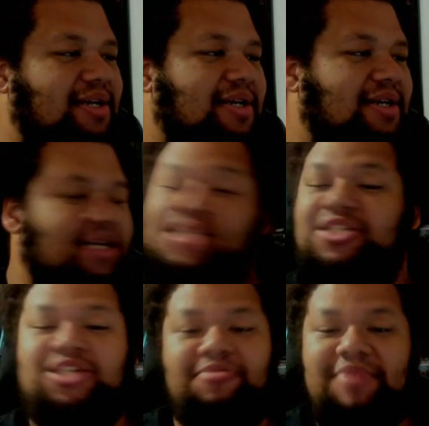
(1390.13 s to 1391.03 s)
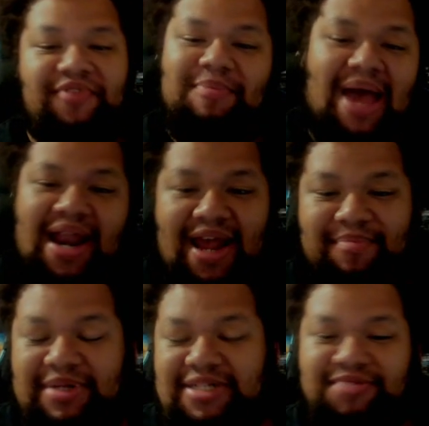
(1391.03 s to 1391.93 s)
Let's just hope nothing bad
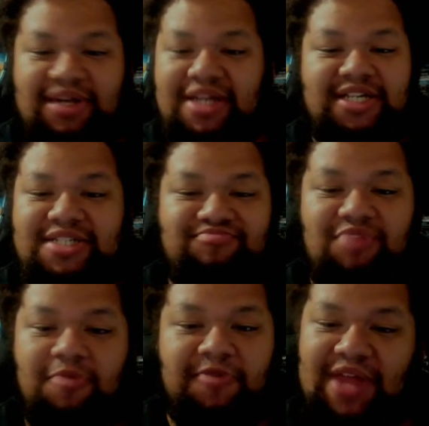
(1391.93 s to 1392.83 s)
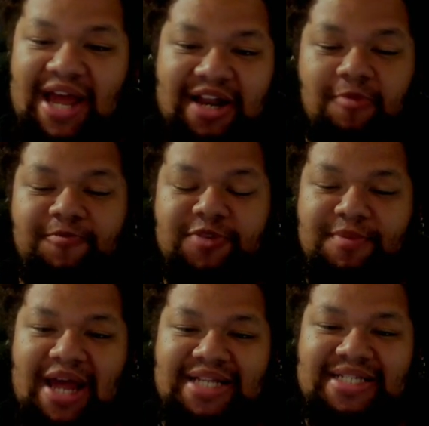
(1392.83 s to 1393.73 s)
happens. We can just hope for that and hope for the
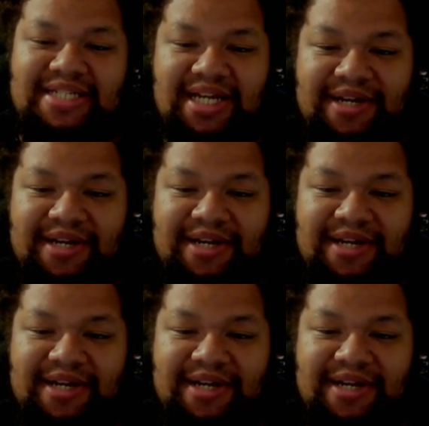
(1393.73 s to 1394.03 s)
best.